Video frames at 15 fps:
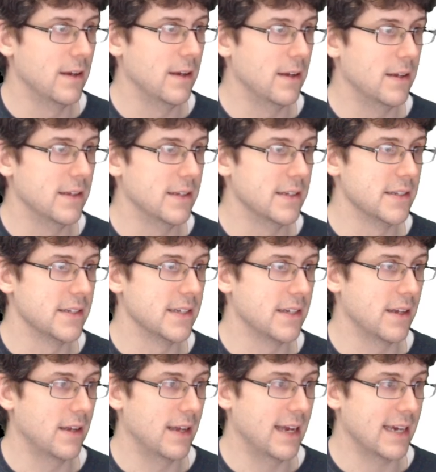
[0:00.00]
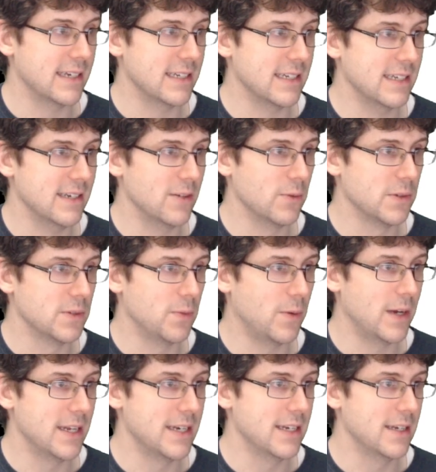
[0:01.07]
is x equals
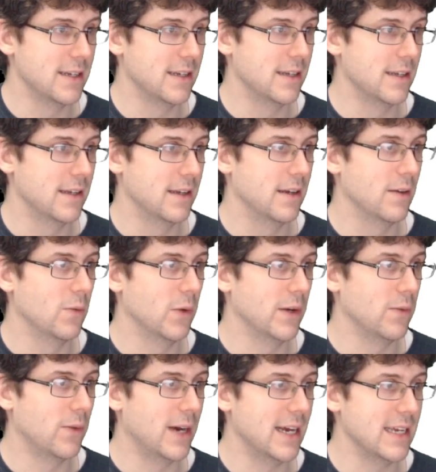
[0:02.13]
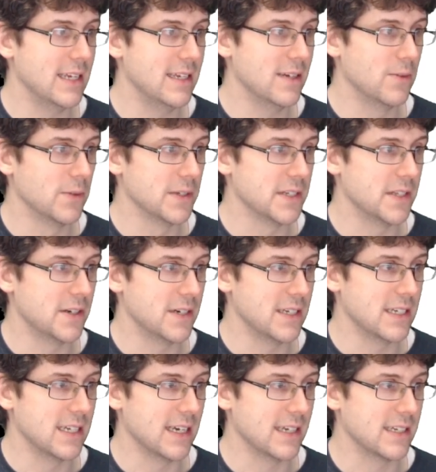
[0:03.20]
1 when y equals
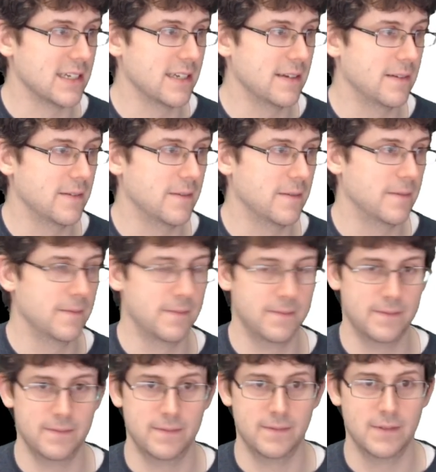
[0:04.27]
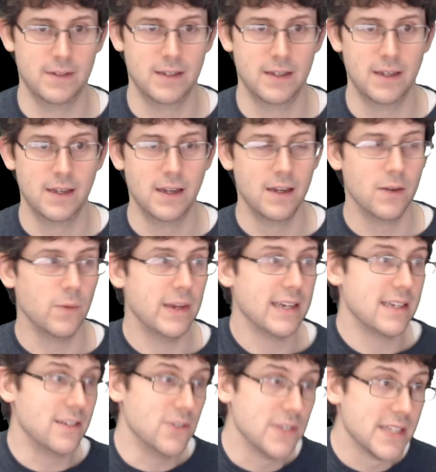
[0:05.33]
36. We
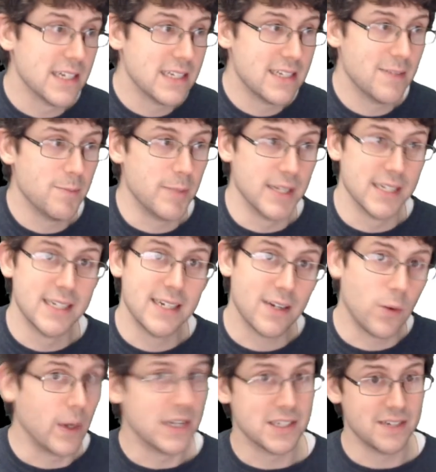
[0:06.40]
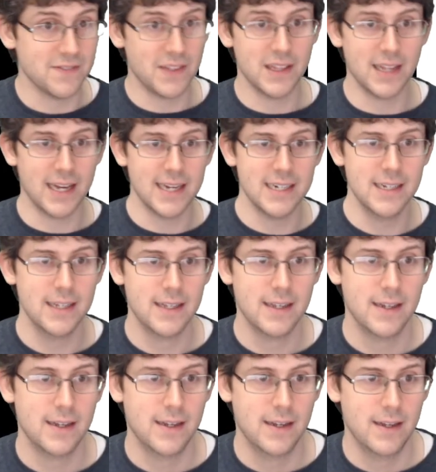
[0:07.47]
can use this to build an equation of the line.
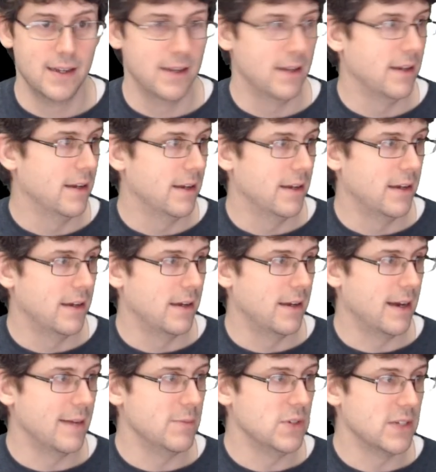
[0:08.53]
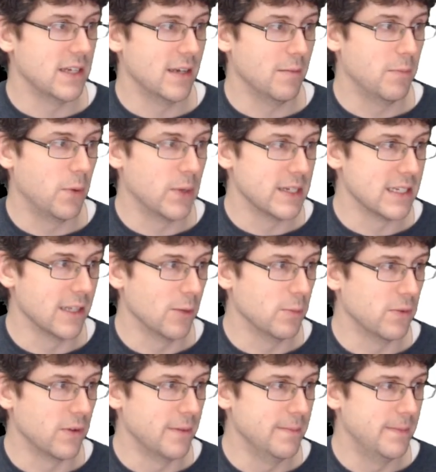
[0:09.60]
I'm using point slope
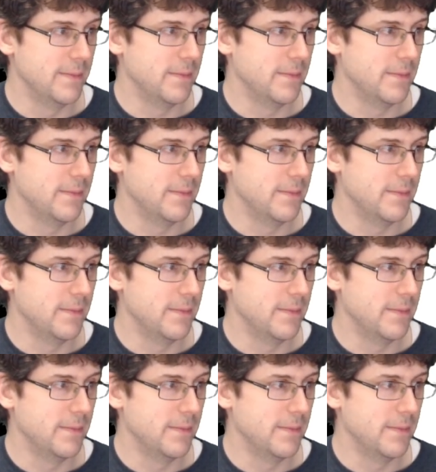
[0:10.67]
form.